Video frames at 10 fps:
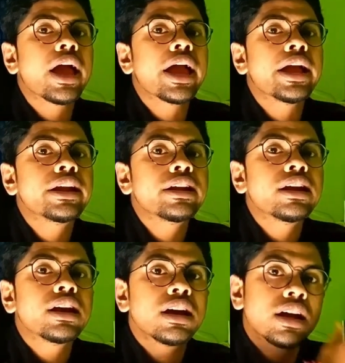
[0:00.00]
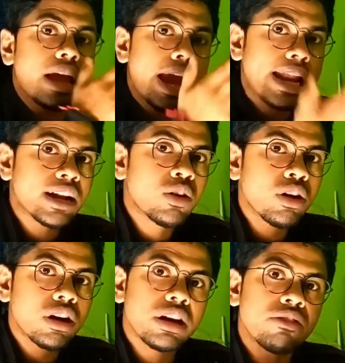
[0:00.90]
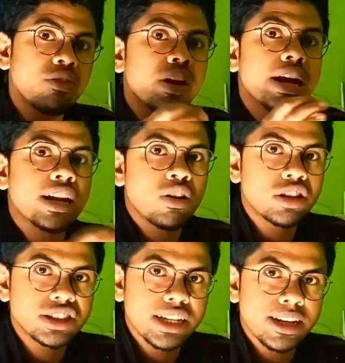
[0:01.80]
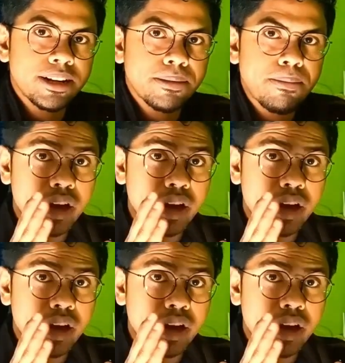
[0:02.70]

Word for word: and analog if you are analog designer.